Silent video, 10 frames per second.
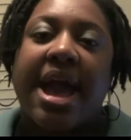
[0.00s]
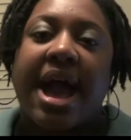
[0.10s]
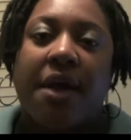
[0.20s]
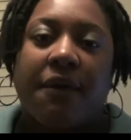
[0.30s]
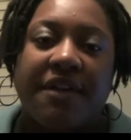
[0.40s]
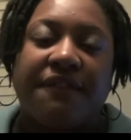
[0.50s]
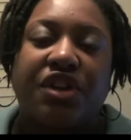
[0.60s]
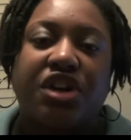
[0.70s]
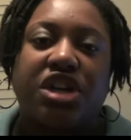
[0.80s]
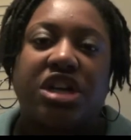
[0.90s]

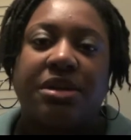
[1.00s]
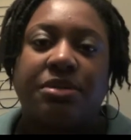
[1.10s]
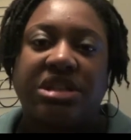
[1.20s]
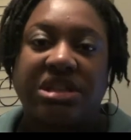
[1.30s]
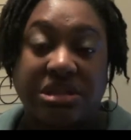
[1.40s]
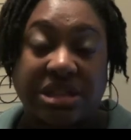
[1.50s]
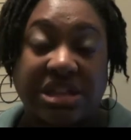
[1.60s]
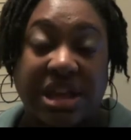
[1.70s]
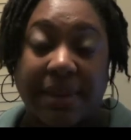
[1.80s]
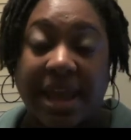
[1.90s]
However,
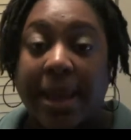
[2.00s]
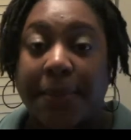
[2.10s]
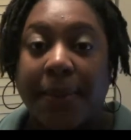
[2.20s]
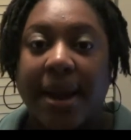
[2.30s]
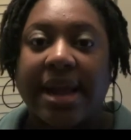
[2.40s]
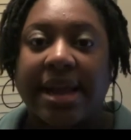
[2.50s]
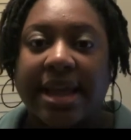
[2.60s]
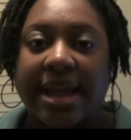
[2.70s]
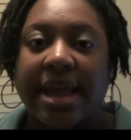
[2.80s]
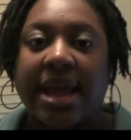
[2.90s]
since I became
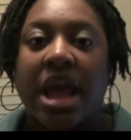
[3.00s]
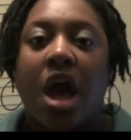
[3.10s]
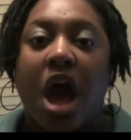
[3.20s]
pregnant,